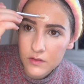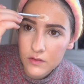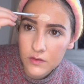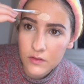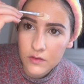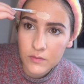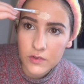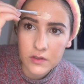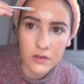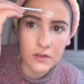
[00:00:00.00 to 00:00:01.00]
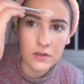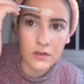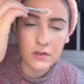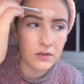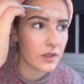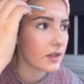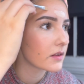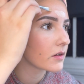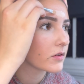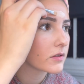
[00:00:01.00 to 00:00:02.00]
So I'm just going to take
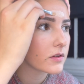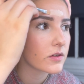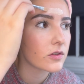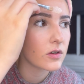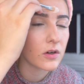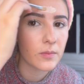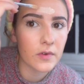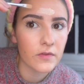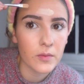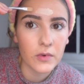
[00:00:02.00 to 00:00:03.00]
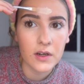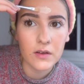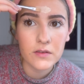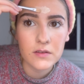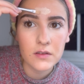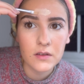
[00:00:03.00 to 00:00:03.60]
that onto the top of the brows.